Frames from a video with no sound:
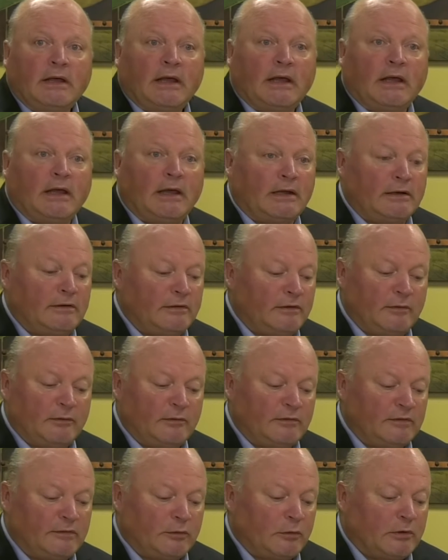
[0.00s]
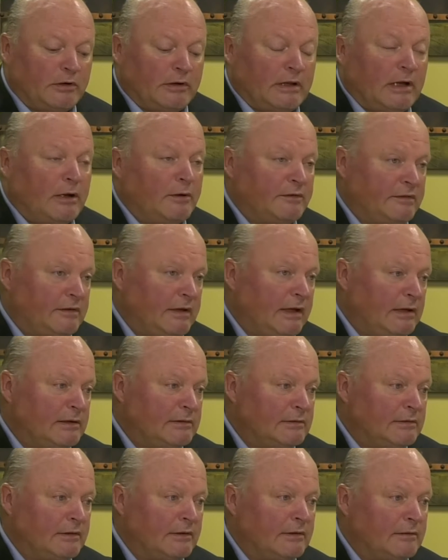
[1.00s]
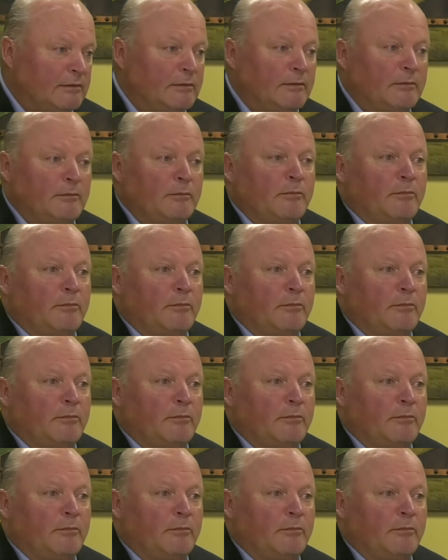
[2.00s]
and so it allows the